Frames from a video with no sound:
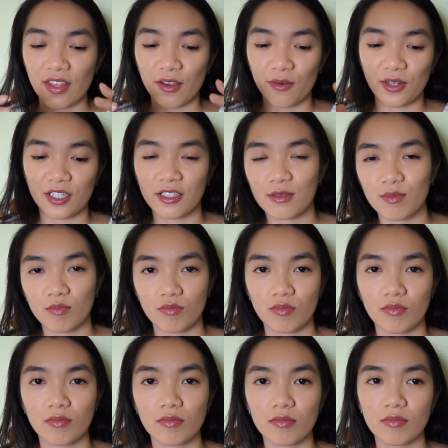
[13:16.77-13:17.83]
which is
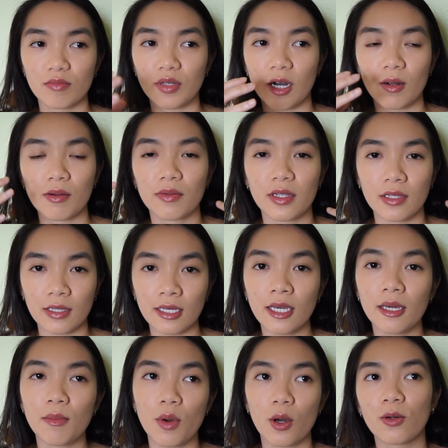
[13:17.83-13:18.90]
probably
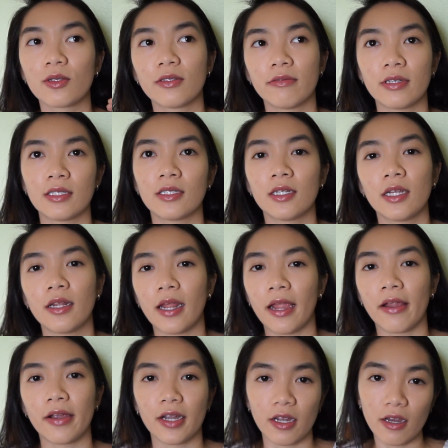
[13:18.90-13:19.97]
the most visited
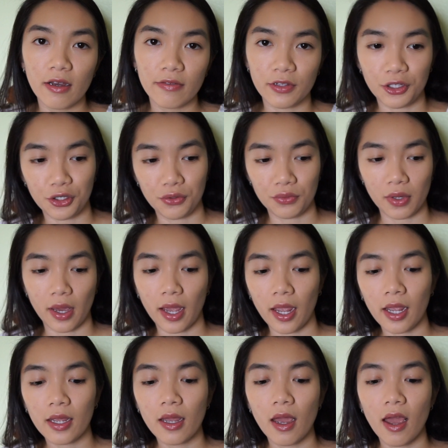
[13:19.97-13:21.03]
area of the
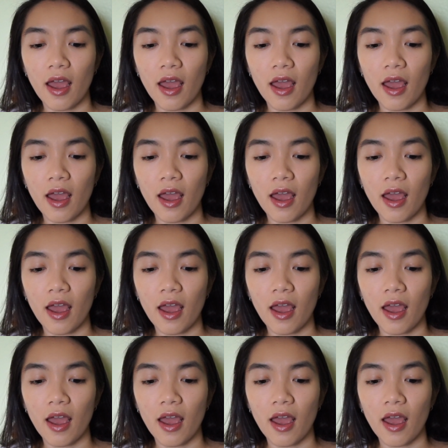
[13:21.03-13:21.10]
UK,